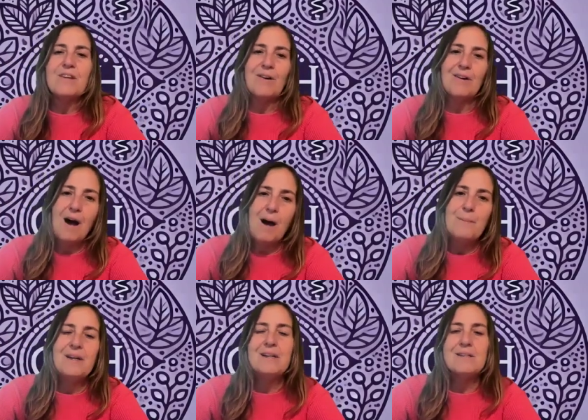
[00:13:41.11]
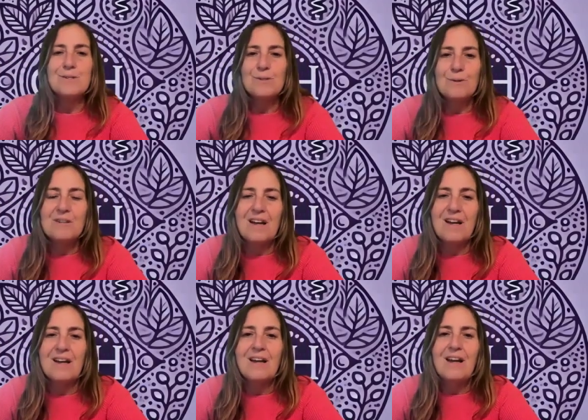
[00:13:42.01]
that are calming and
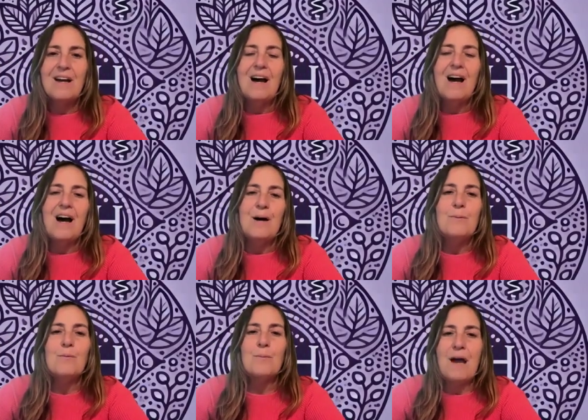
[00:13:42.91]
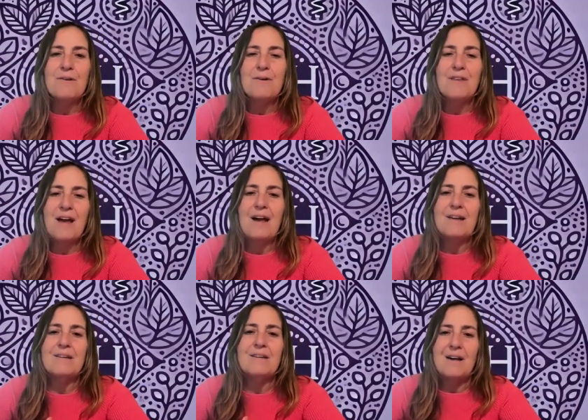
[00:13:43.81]
soothing, rather
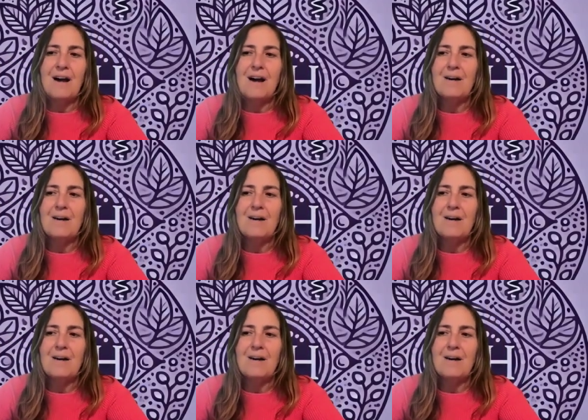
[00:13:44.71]
than